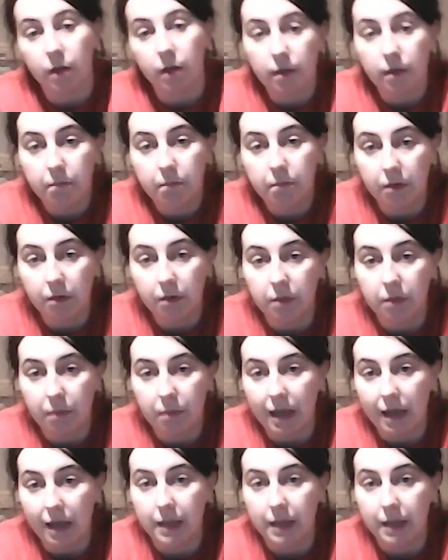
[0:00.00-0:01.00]

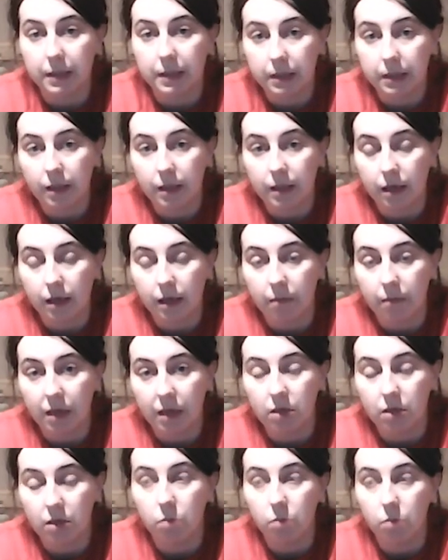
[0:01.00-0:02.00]
Build-A-Bears
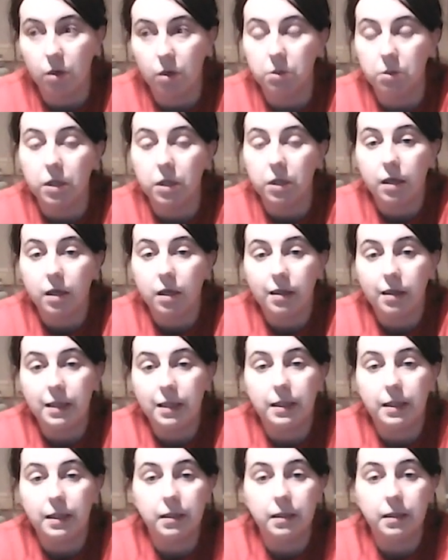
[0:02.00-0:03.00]
in the world. They
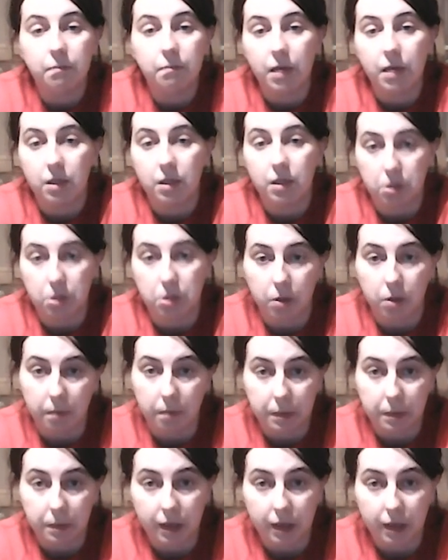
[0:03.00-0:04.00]
didn't make the top
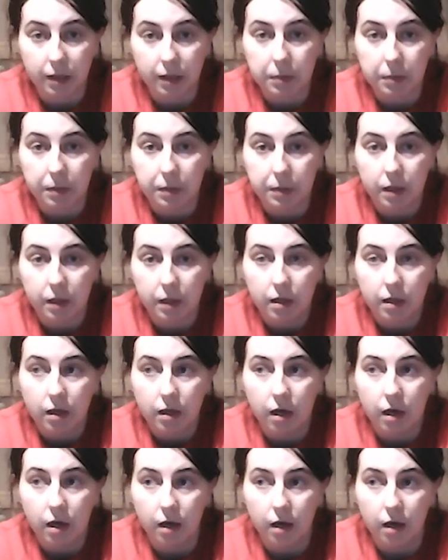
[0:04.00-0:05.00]
5,
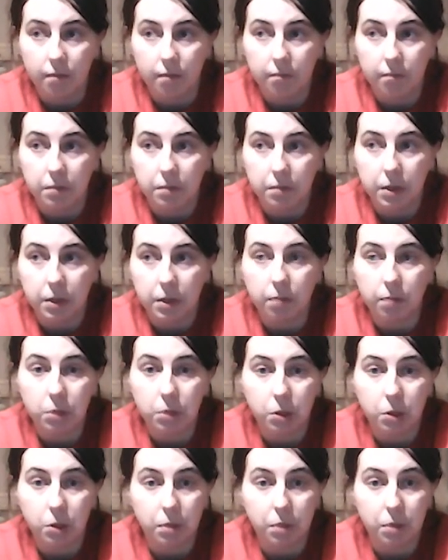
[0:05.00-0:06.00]
some
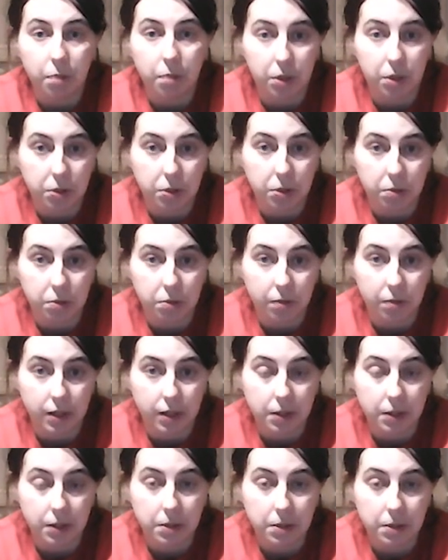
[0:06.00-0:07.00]
due to personal
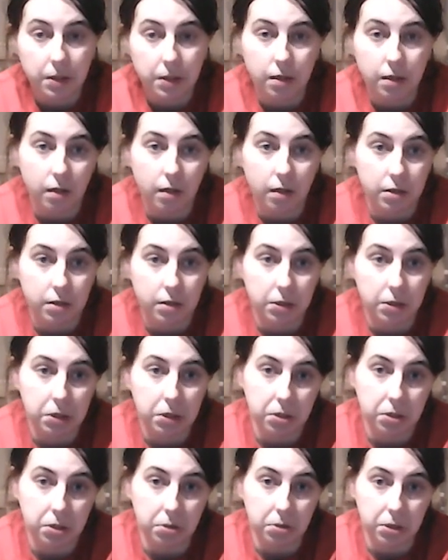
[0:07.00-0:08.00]
reasons, and others
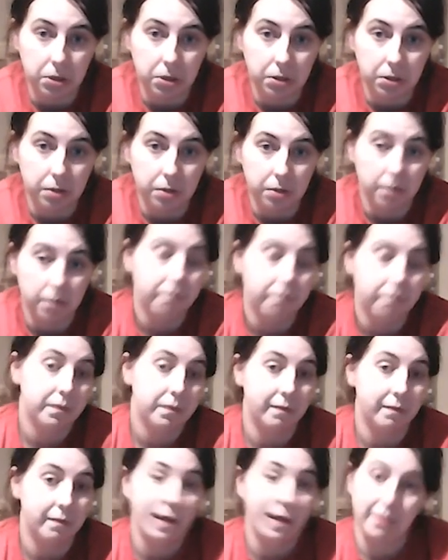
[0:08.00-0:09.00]
due to
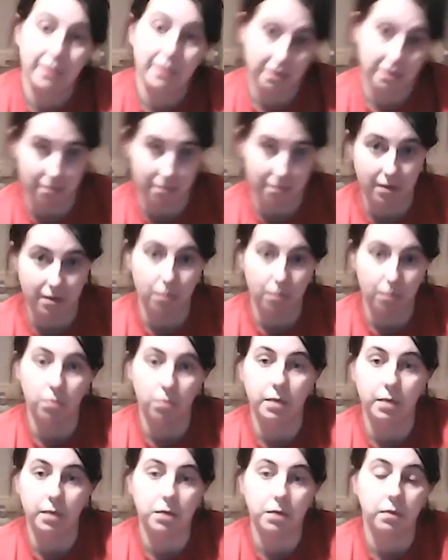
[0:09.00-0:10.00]
the fact that they're
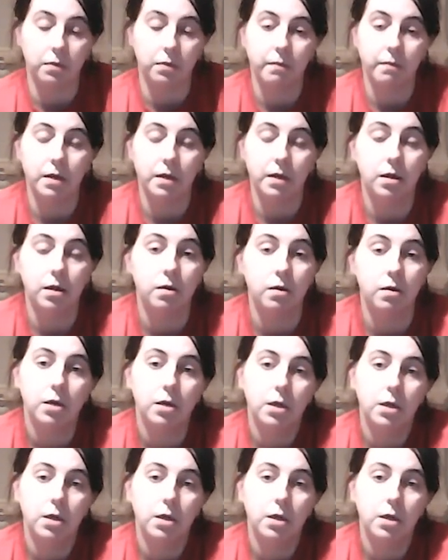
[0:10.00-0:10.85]
already on the video.